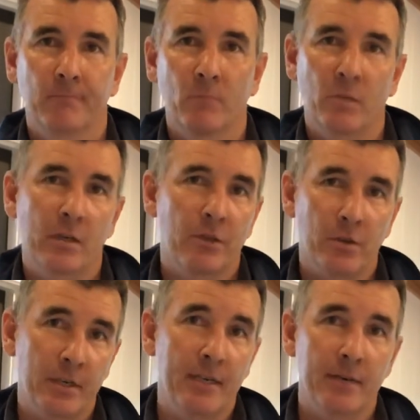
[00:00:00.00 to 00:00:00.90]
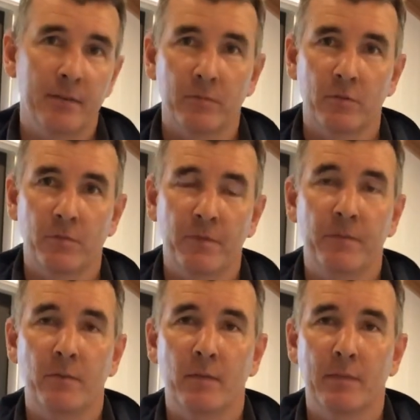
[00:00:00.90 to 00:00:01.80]
when I got here it was
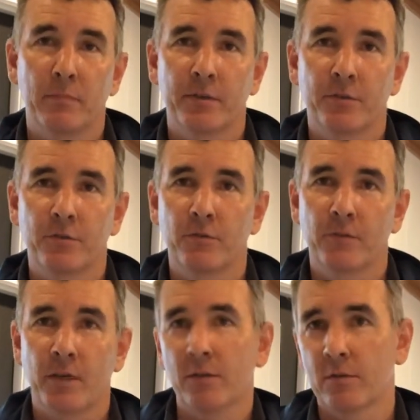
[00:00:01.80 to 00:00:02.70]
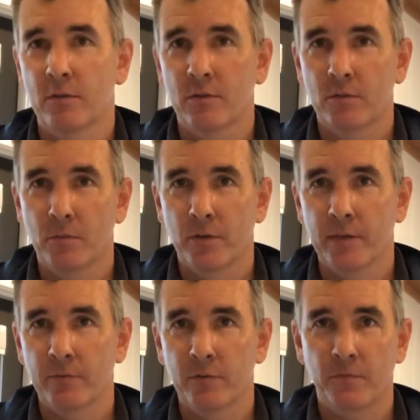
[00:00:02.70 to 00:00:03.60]
51.2 volts. This
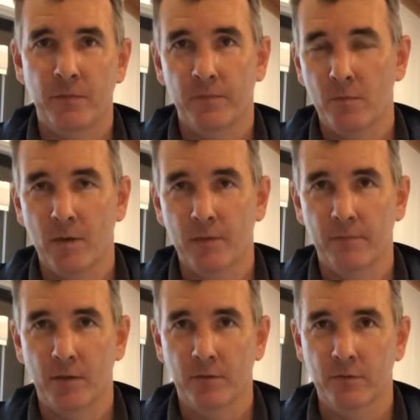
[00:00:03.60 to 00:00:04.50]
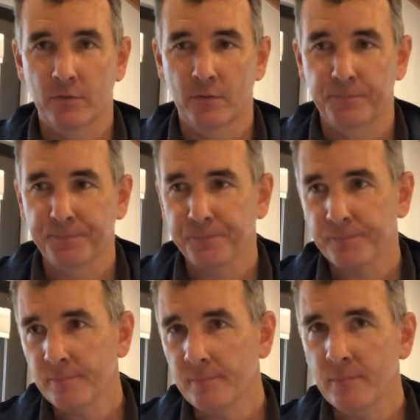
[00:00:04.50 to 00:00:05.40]
morning it was 51 volts.
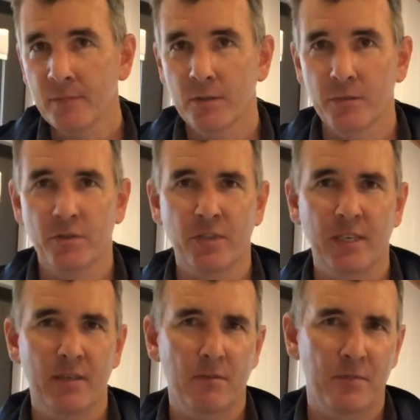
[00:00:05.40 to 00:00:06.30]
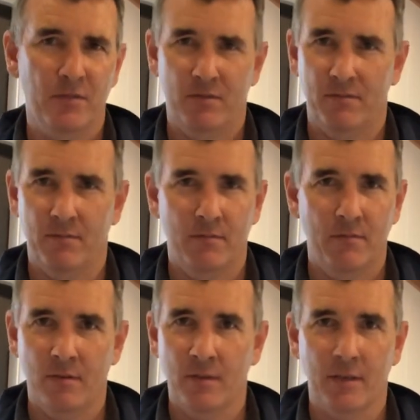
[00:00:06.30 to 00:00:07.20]
So we're talking almost
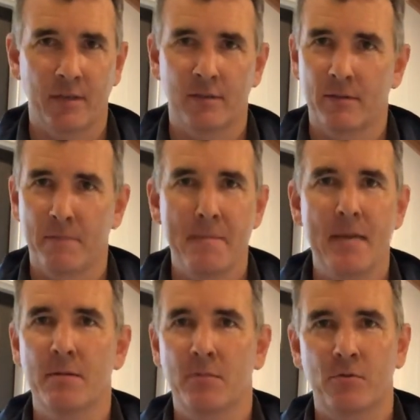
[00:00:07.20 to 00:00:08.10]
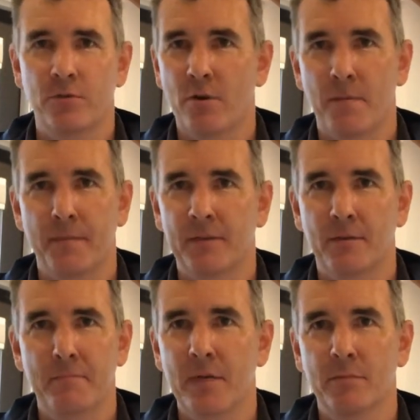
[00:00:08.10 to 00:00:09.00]
like it's minimal drop. It's
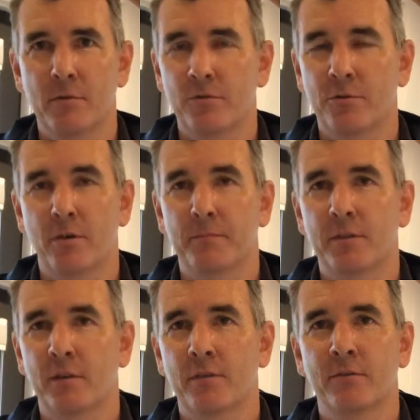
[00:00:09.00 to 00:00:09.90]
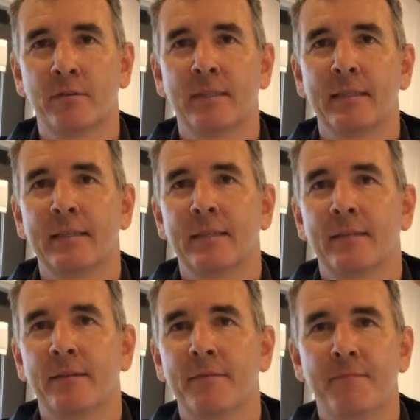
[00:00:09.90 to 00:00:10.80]
a minimal drop. So
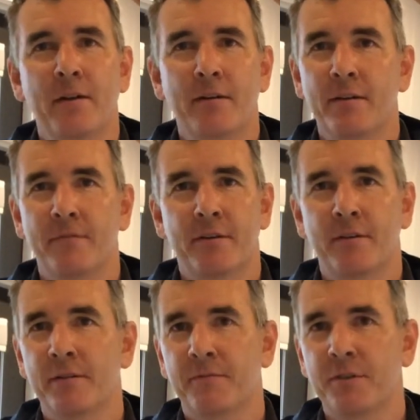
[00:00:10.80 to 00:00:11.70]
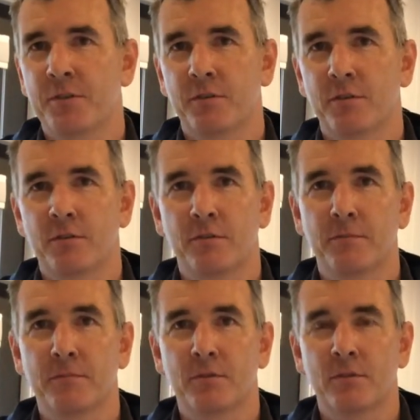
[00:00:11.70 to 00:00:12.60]
they're very, very efficient
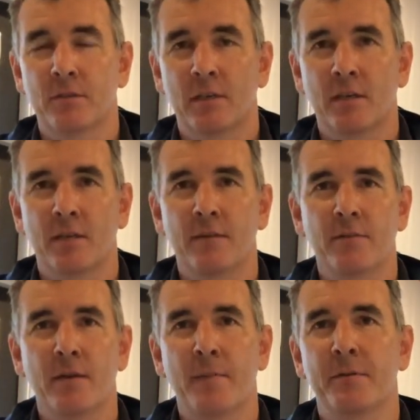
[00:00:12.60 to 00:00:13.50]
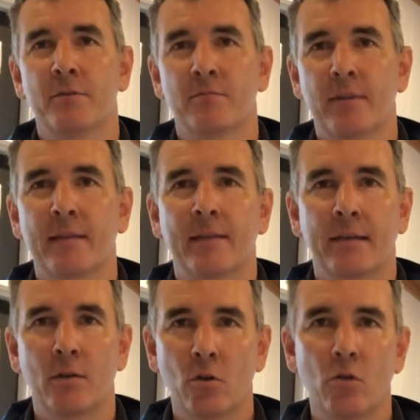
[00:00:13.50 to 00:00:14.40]
systems. If you happen to run
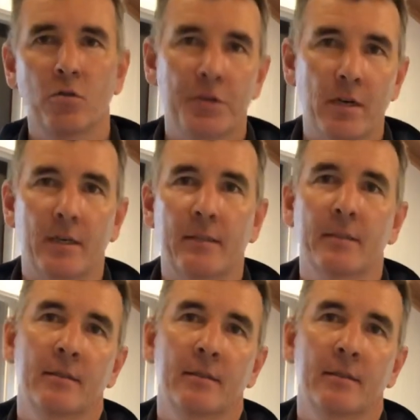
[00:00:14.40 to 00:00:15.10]
that all night